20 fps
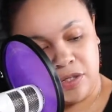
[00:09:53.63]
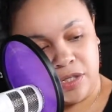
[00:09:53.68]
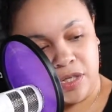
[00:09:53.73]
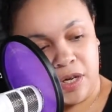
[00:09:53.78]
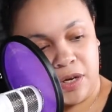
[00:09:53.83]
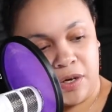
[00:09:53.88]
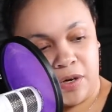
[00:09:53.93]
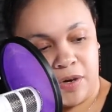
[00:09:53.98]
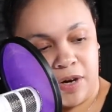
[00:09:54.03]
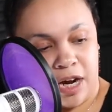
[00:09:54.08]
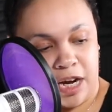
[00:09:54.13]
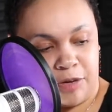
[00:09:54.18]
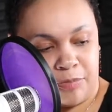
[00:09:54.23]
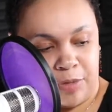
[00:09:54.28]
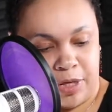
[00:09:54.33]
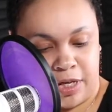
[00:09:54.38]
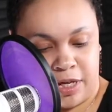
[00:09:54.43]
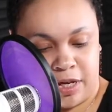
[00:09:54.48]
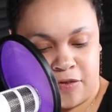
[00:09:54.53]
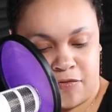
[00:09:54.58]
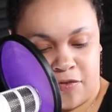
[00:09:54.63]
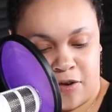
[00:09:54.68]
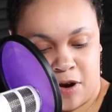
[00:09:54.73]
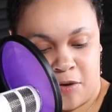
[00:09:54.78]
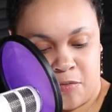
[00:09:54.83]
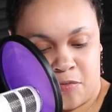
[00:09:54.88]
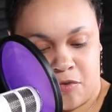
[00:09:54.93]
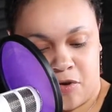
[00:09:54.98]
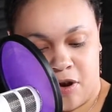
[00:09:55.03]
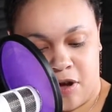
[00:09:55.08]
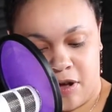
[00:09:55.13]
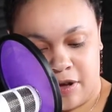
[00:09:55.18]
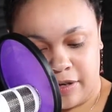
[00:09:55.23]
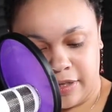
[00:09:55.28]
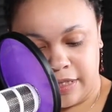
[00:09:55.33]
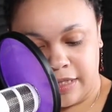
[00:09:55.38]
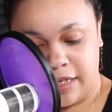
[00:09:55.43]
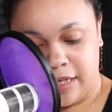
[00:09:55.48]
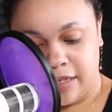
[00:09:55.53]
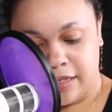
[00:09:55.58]
So correct me if I'm
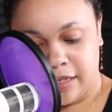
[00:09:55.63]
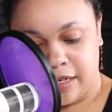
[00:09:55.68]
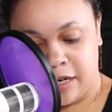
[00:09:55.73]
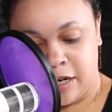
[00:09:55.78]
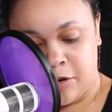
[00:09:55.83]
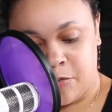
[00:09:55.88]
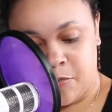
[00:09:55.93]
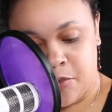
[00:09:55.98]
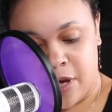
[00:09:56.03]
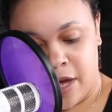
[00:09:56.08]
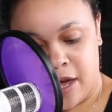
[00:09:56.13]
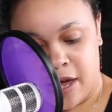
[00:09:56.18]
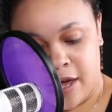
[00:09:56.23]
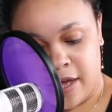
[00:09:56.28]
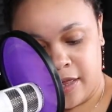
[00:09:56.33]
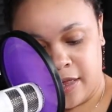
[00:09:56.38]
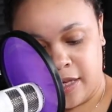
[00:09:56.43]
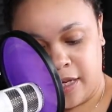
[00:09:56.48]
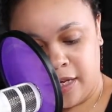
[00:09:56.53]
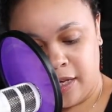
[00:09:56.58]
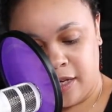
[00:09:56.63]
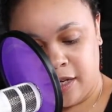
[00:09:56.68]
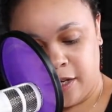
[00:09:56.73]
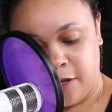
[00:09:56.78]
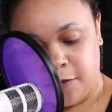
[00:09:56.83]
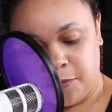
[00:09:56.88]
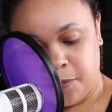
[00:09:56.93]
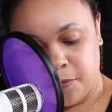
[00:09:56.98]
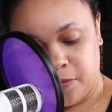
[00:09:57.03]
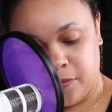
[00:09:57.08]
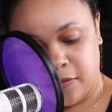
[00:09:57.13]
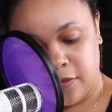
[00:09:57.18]
wrong, Caesar, but the